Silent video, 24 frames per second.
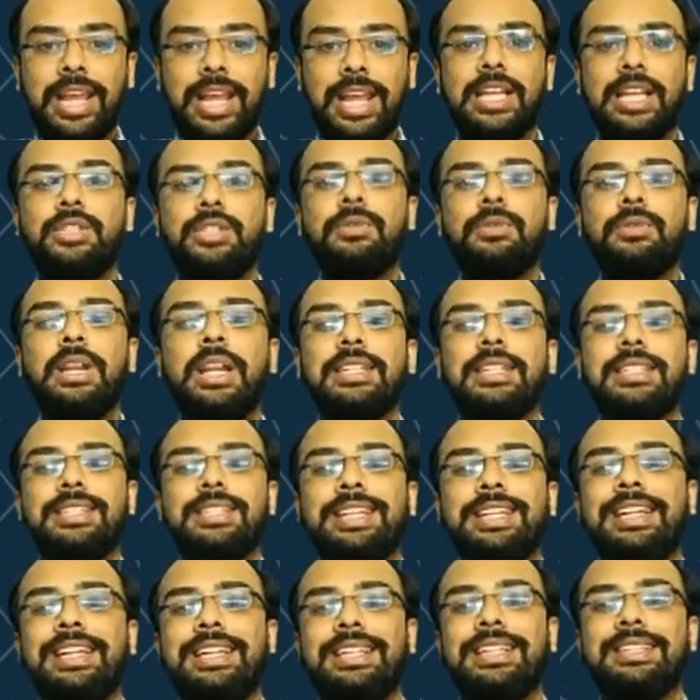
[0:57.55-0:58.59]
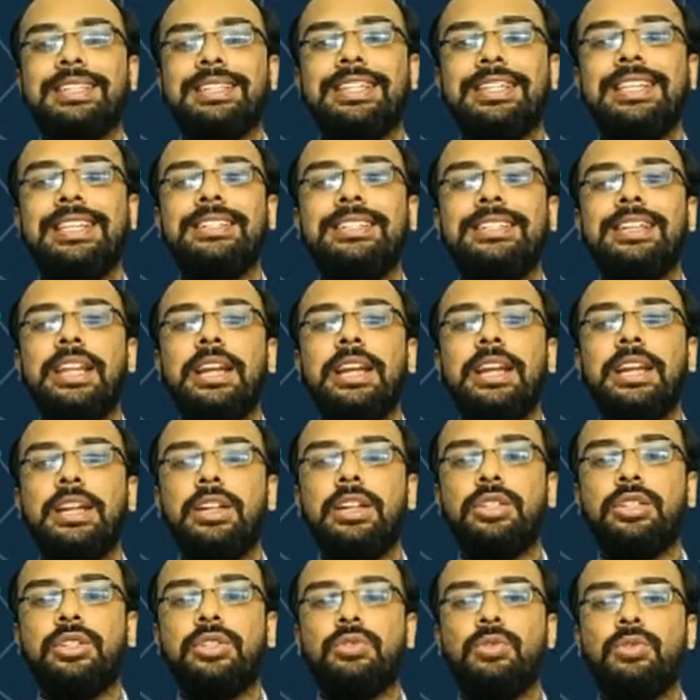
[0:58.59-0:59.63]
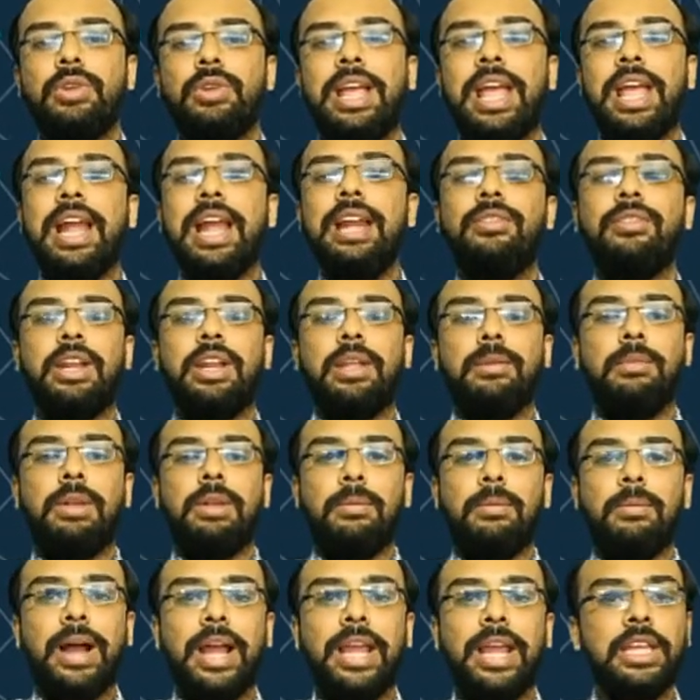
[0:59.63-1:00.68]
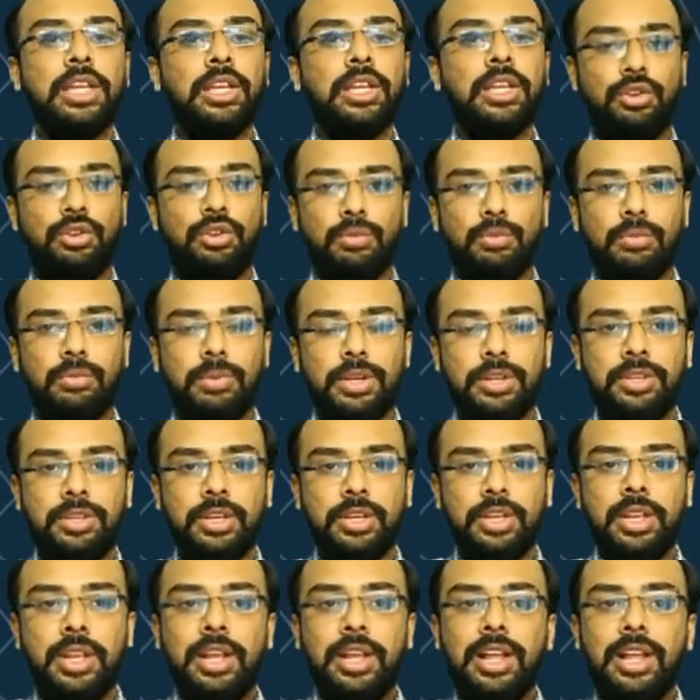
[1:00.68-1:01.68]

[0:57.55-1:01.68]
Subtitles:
as well as it is easily understood and readable by humans.